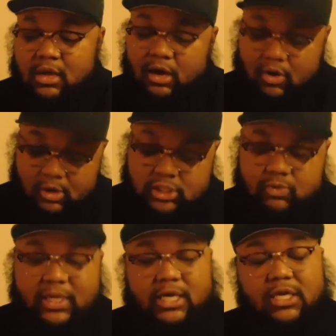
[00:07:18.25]
Of course,
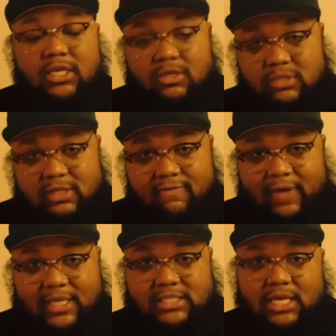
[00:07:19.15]
we could use the
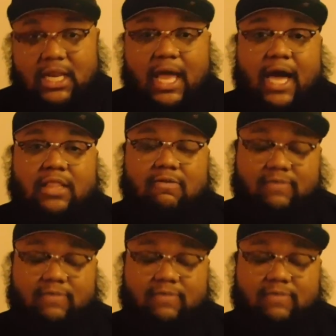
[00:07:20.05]
face unlock.